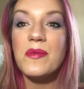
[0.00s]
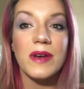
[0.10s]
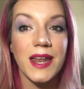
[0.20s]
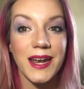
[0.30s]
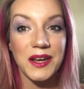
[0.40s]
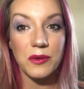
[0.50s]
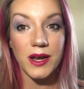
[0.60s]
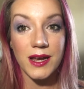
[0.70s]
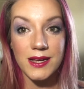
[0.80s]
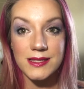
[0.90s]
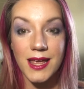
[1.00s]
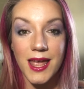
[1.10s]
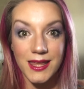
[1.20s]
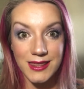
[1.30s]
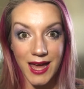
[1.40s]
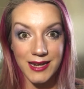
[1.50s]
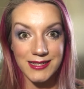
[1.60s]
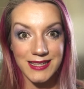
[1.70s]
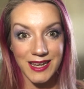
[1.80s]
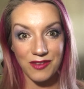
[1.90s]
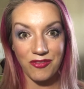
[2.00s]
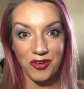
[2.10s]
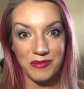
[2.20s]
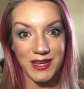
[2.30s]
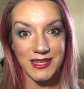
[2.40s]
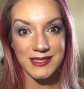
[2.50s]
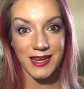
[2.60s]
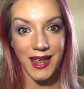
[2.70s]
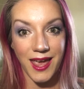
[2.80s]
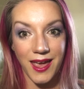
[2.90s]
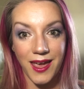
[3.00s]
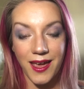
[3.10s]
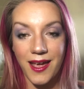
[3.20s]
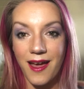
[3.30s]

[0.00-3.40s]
But anyways, that is it for me today.